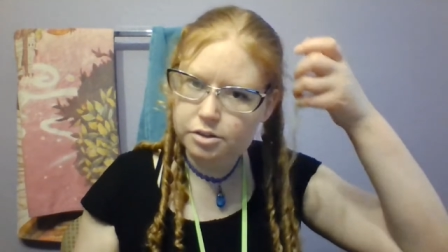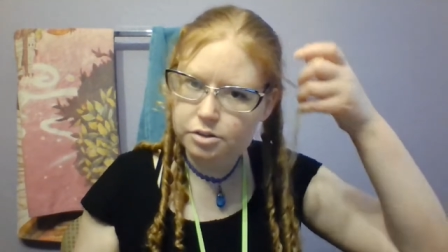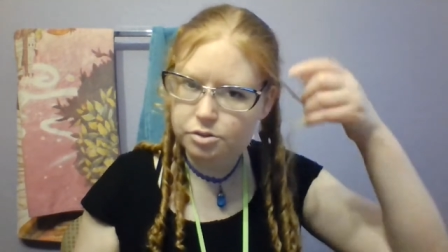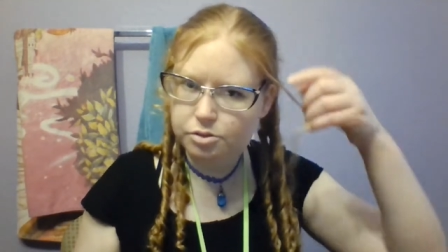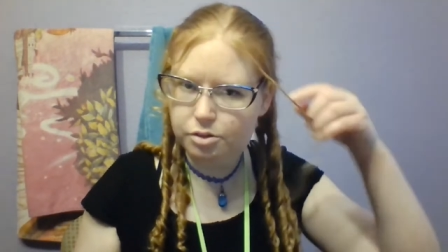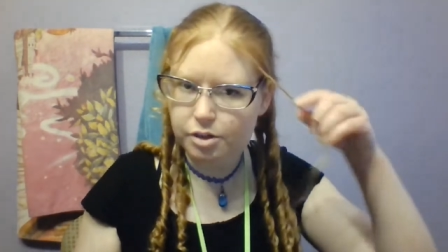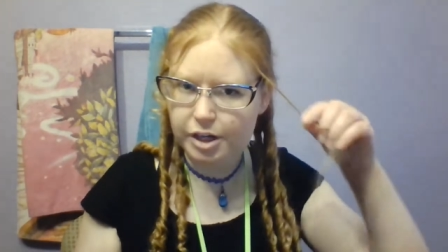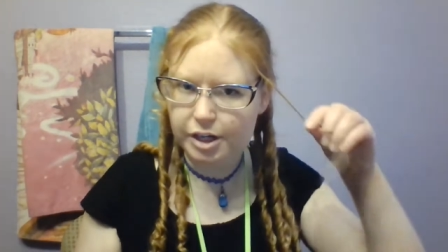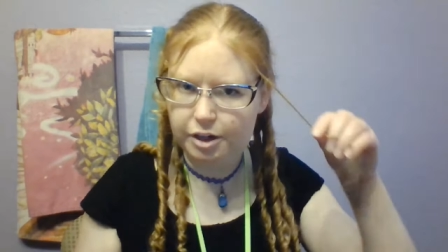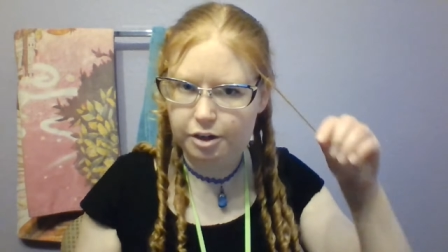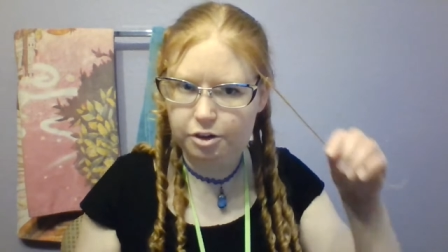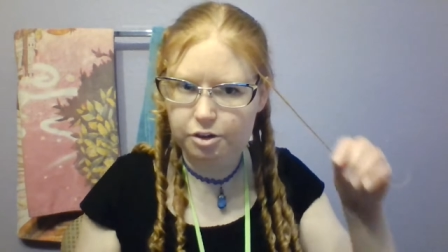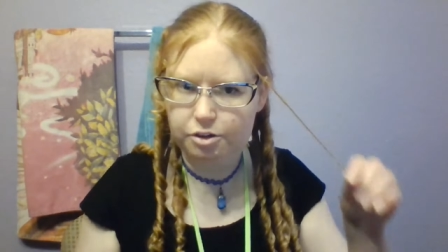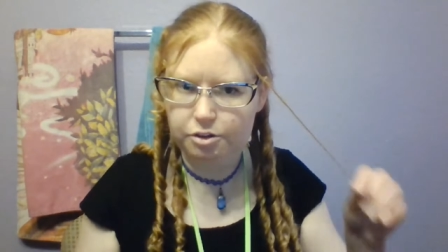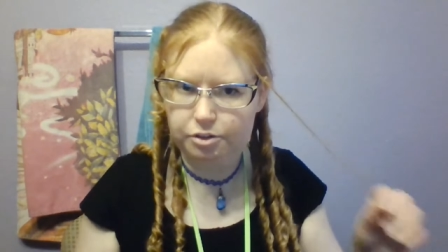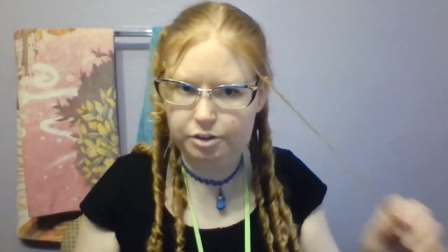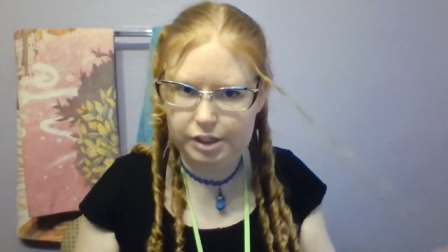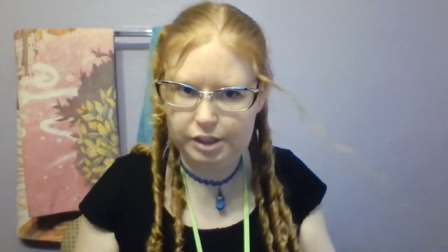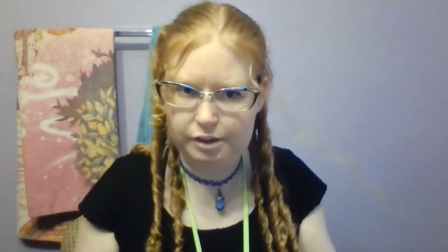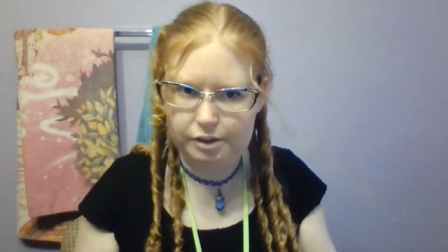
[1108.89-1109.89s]
try
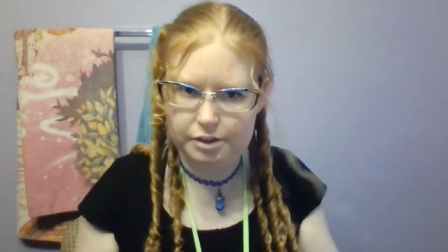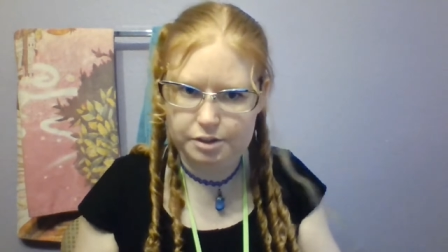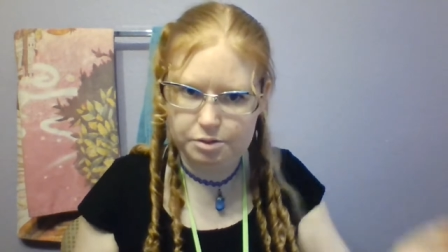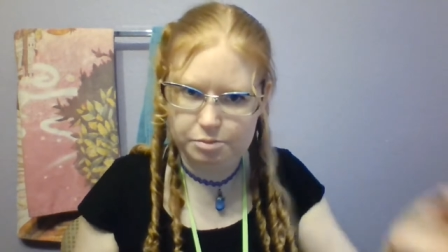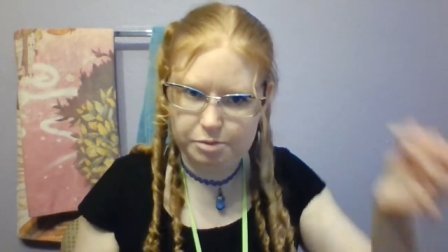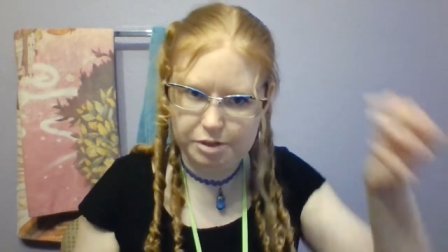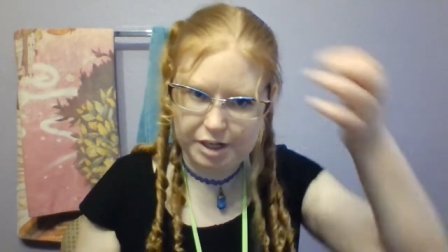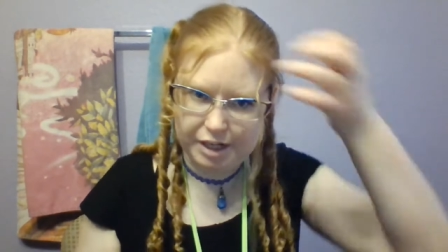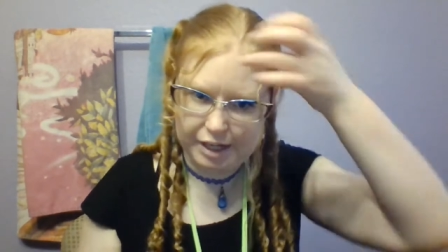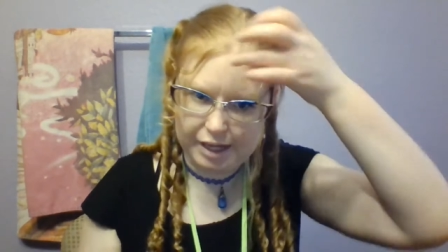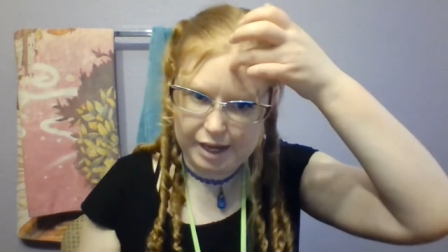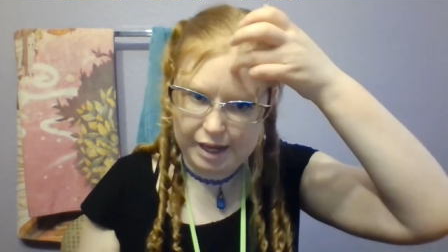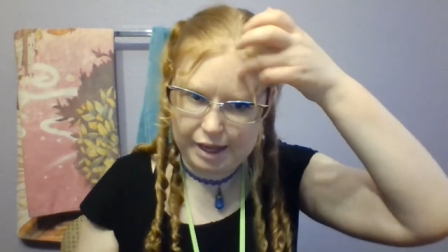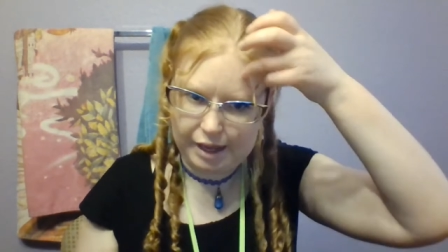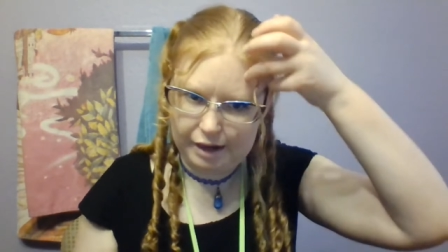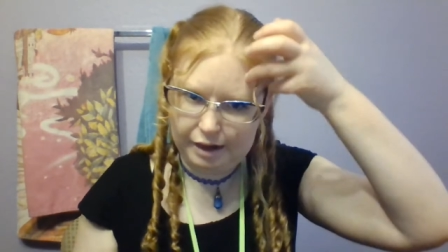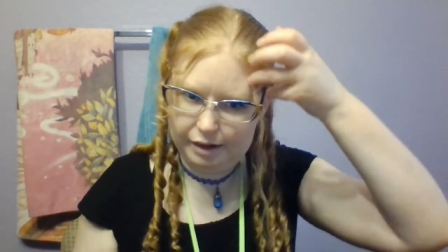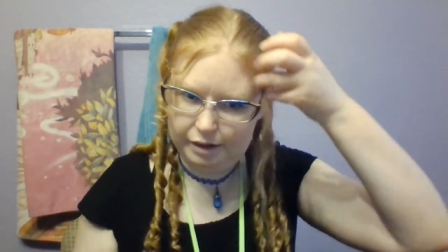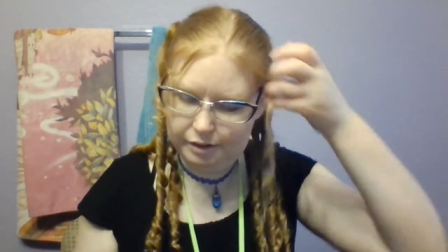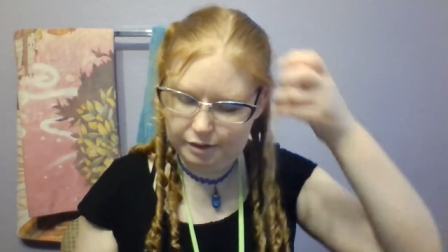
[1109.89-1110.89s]
curling this one
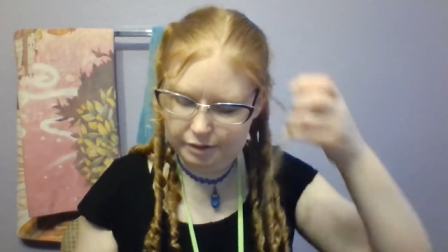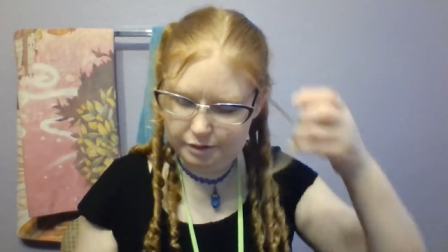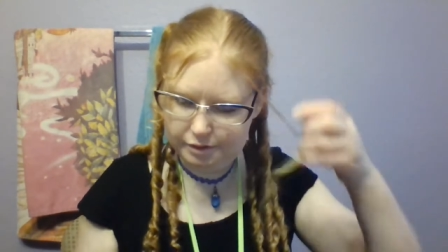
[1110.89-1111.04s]
again.